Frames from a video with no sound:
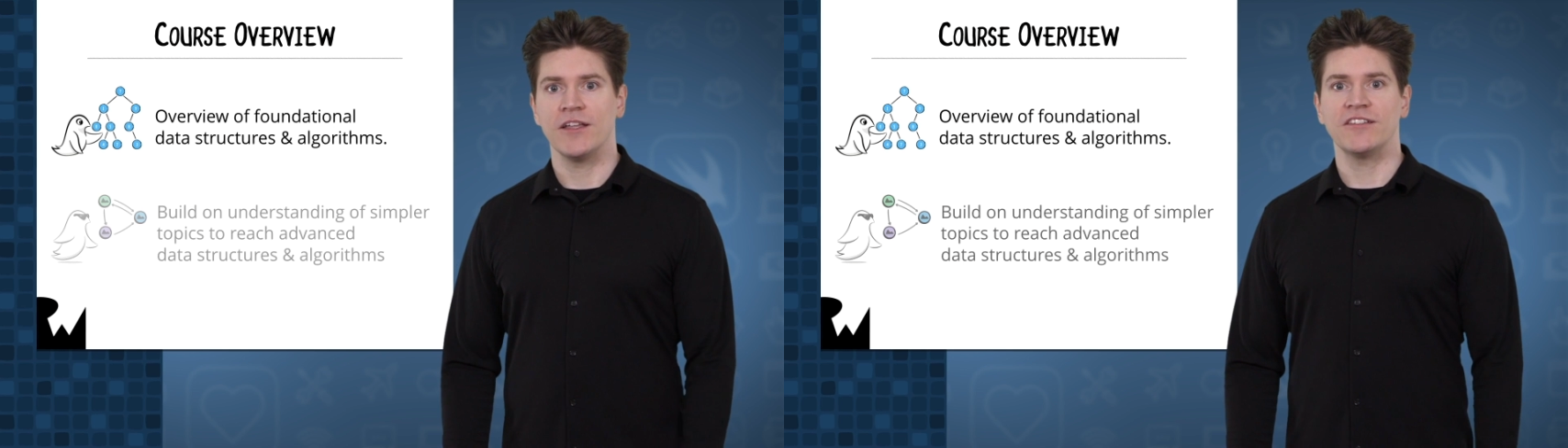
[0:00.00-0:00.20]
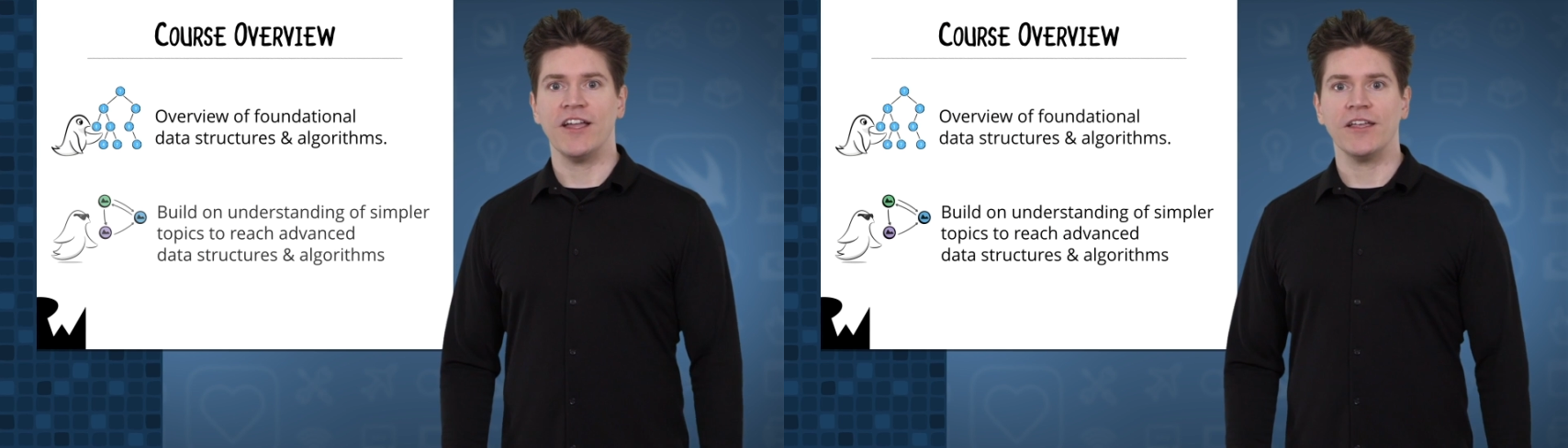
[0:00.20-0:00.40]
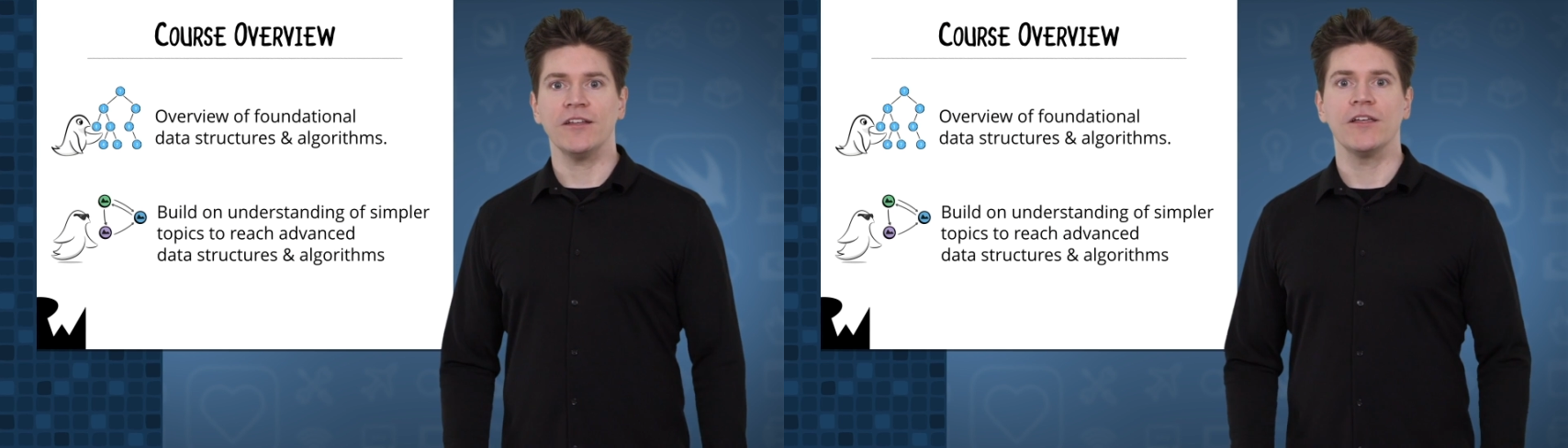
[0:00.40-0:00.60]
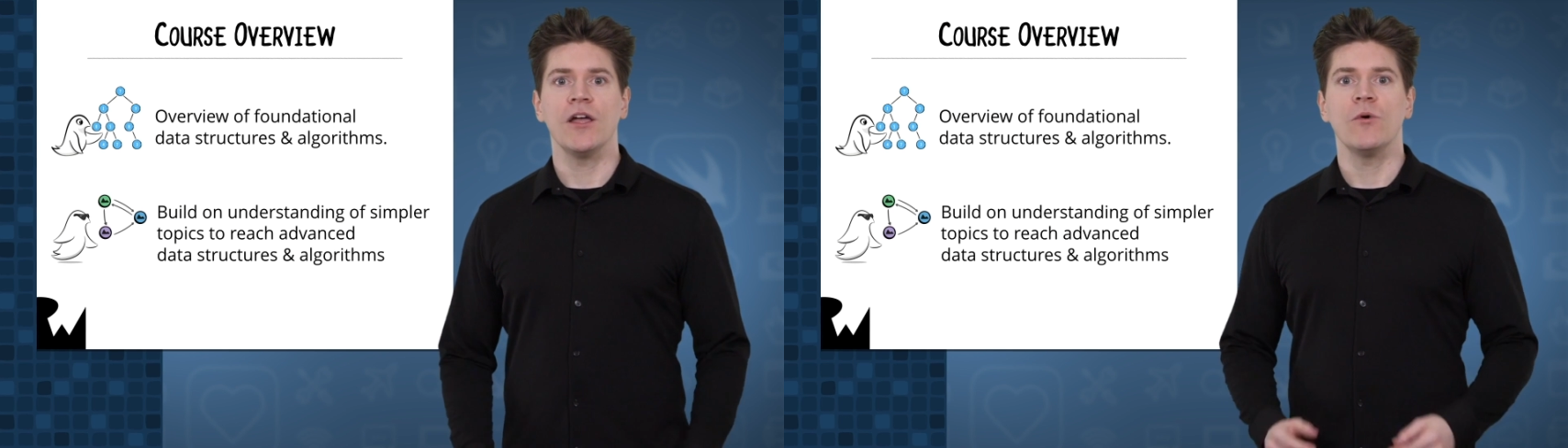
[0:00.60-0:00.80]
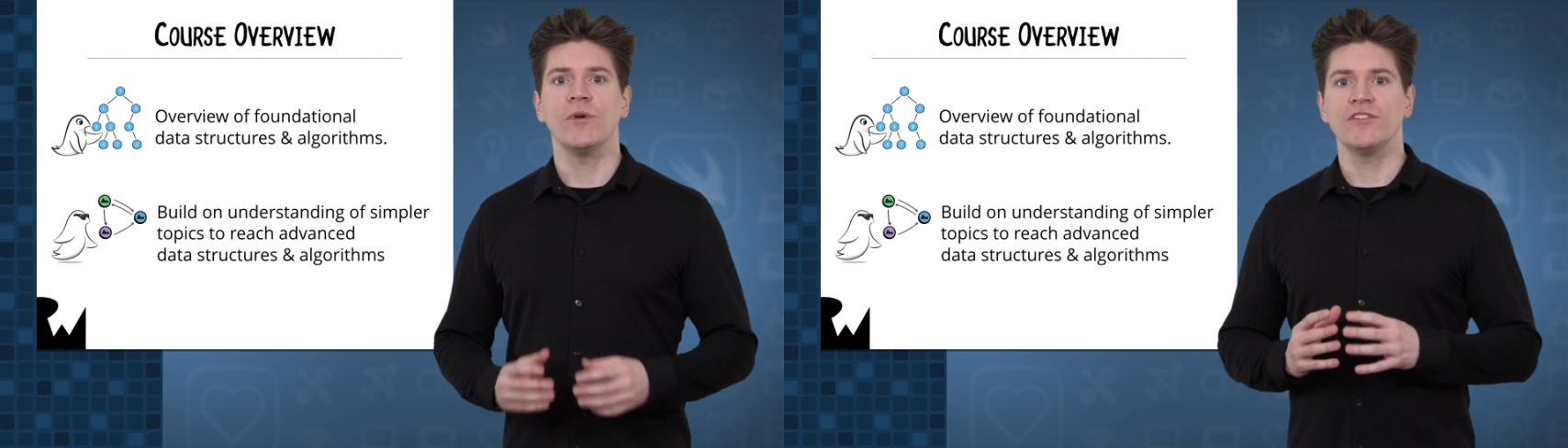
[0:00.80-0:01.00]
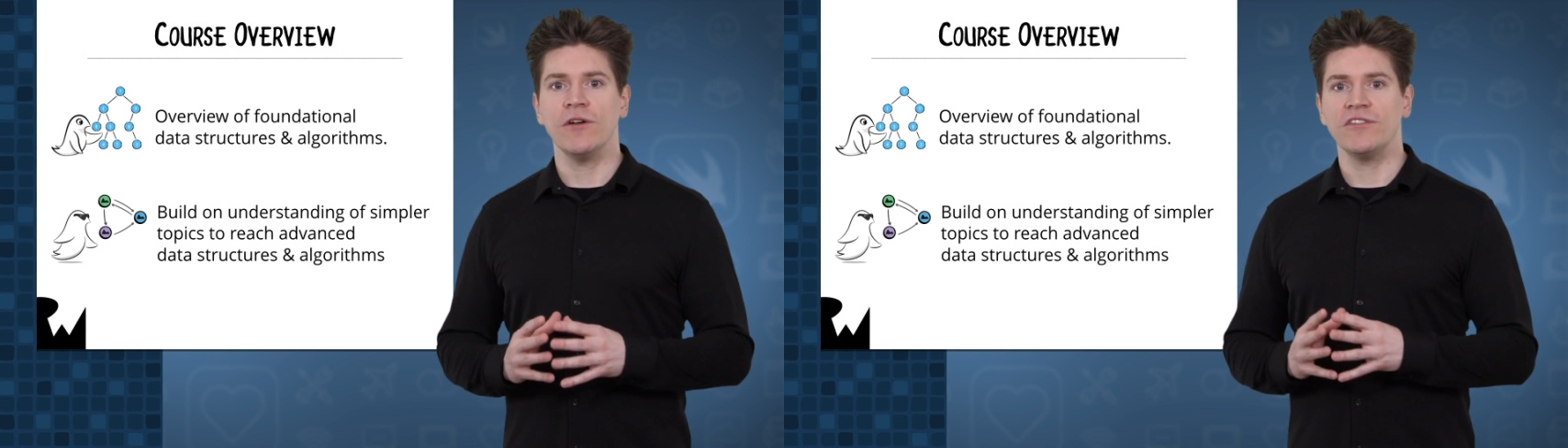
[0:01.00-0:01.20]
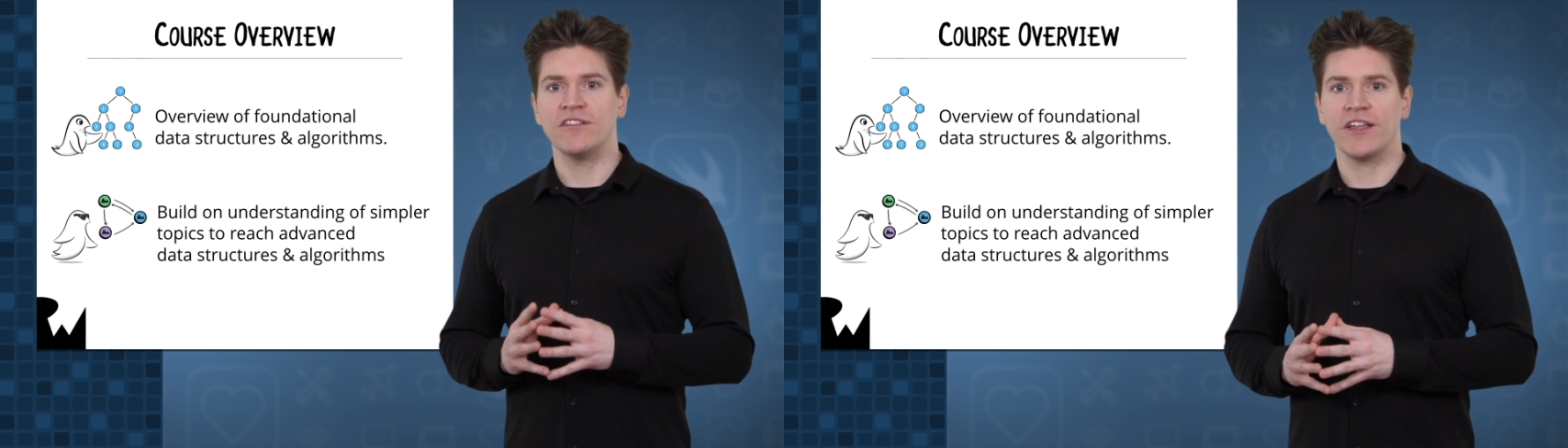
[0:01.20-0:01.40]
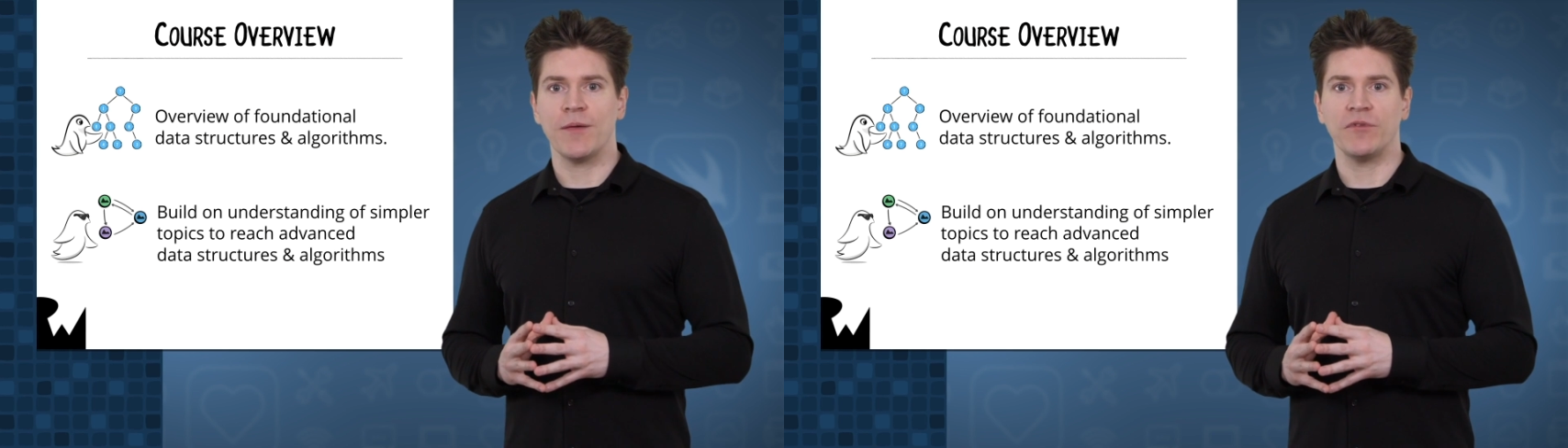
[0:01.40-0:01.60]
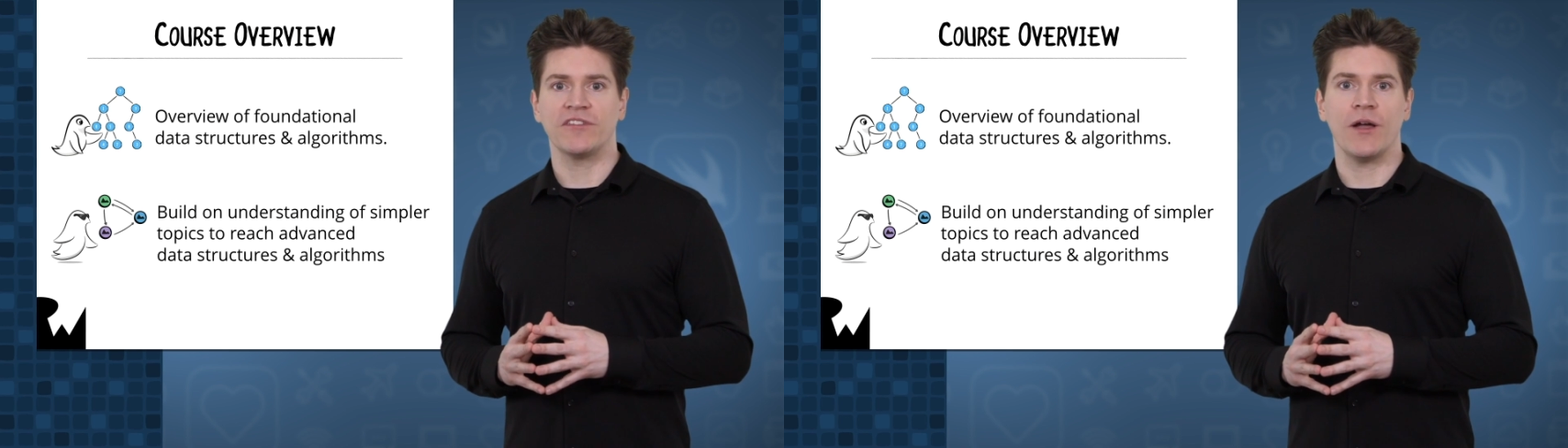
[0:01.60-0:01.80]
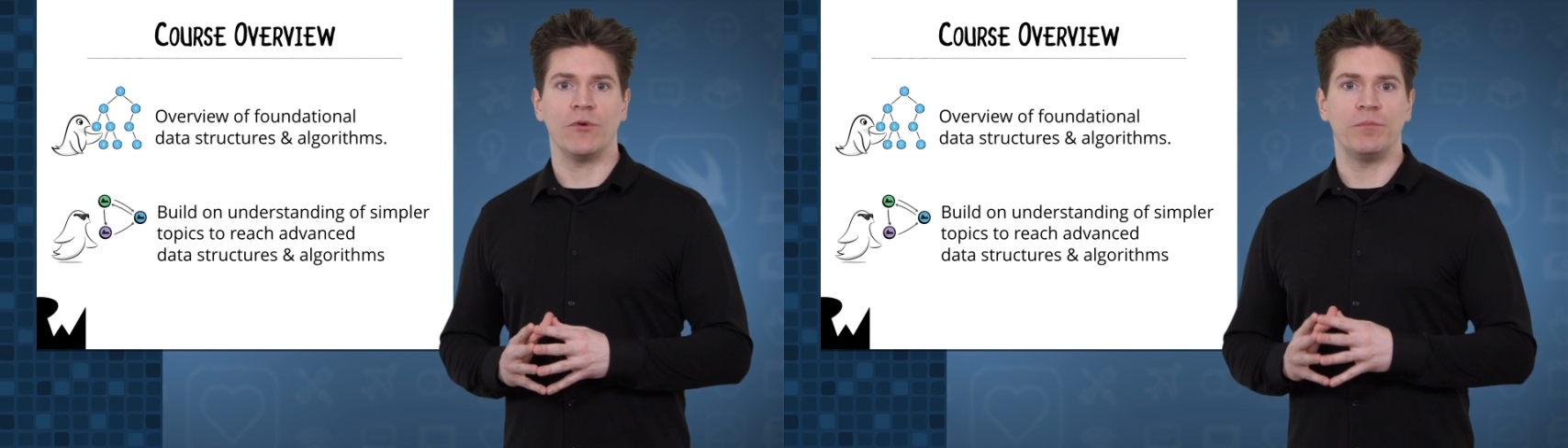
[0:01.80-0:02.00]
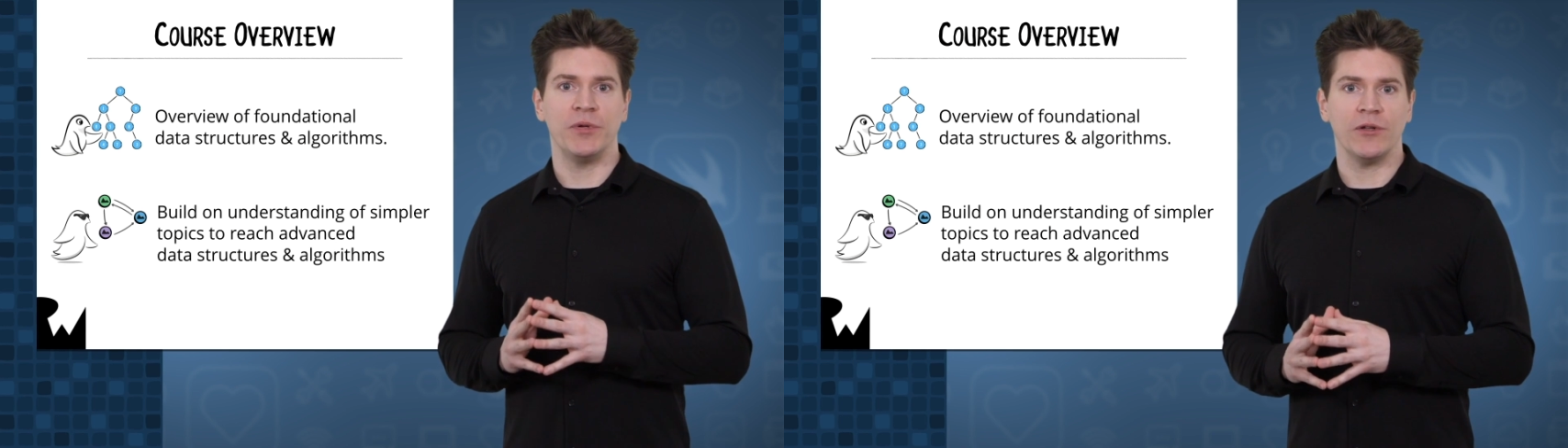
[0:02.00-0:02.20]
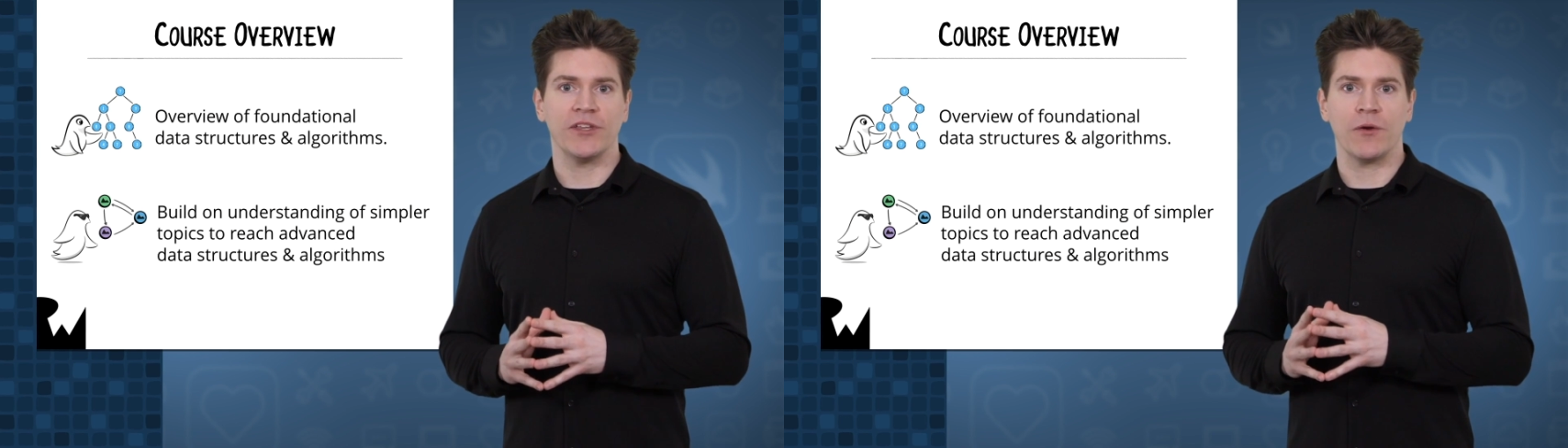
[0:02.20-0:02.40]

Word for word: Second, we chose examples that would build